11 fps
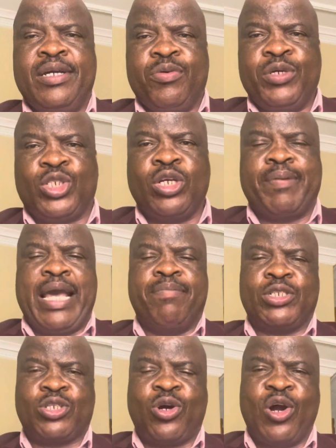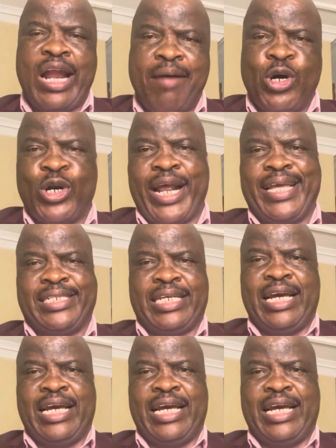we should be able to collaborate